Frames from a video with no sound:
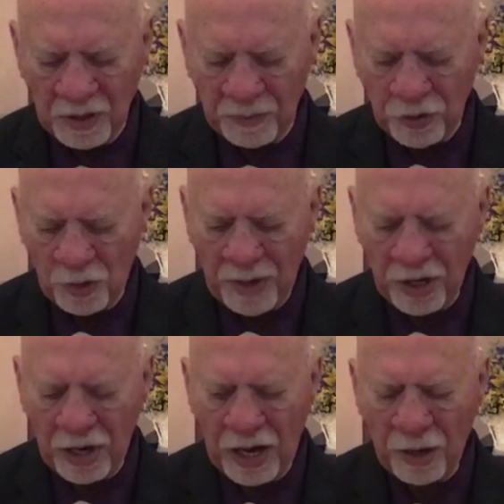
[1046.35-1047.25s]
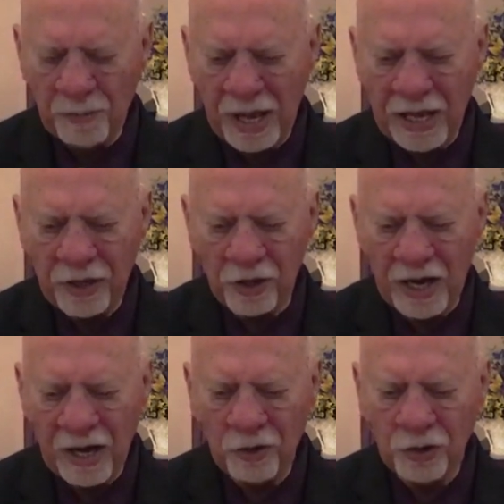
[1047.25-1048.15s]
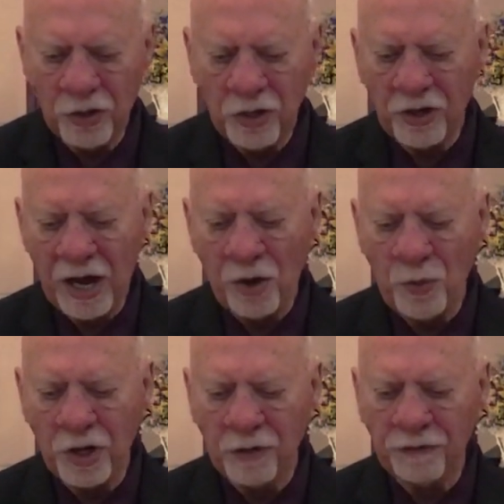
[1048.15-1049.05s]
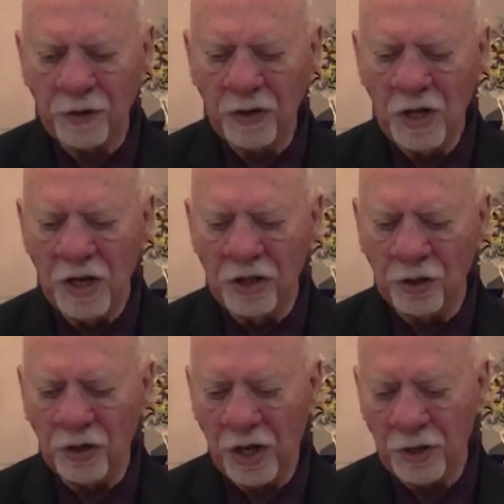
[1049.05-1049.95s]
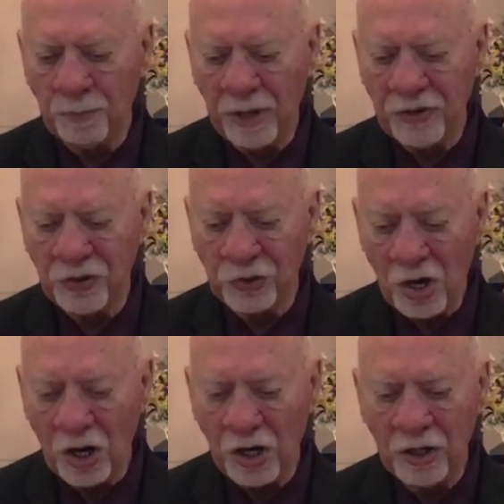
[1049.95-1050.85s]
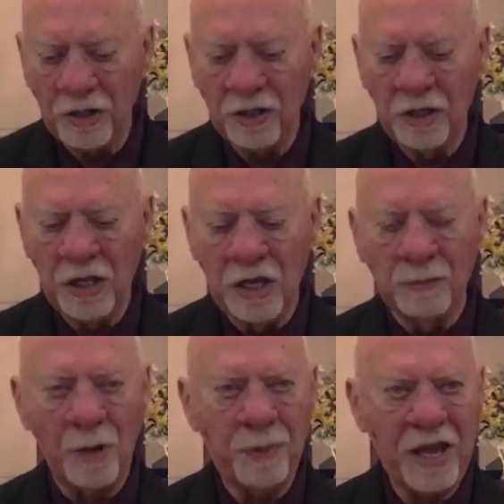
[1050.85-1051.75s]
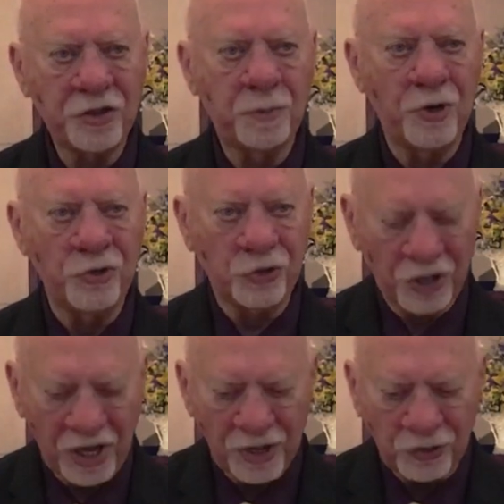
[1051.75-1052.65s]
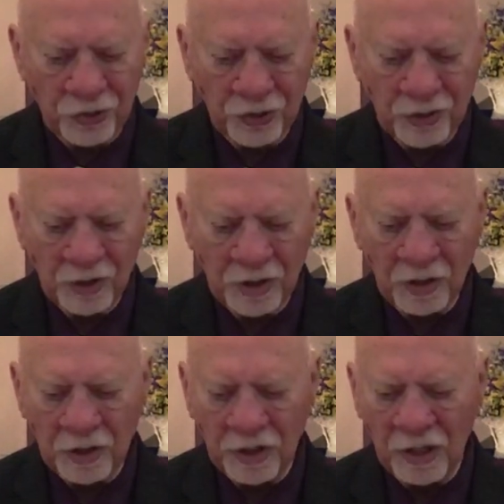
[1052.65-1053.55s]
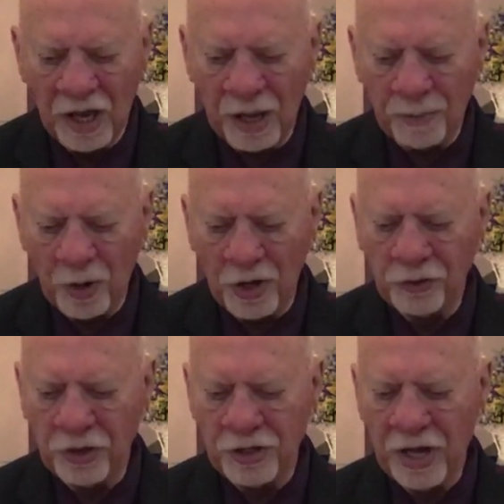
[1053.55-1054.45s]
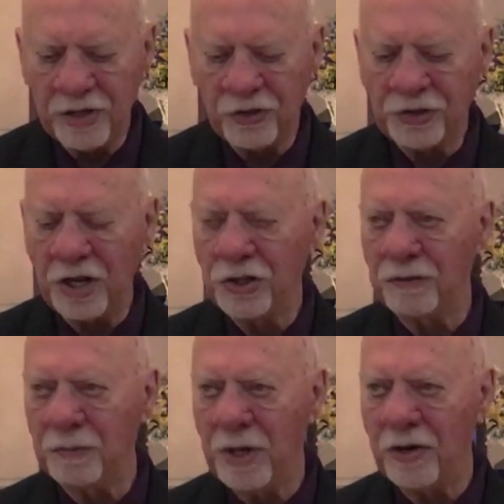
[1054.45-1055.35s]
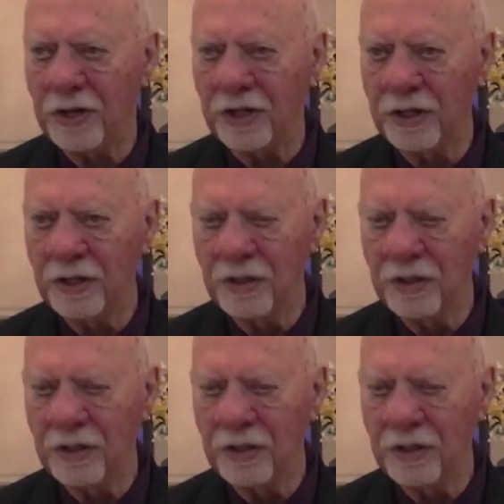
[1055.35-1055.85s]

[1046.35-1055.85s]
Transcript: But no matter how bad or how good or how wonderful the other places are, my passport says I belong to the United States of America.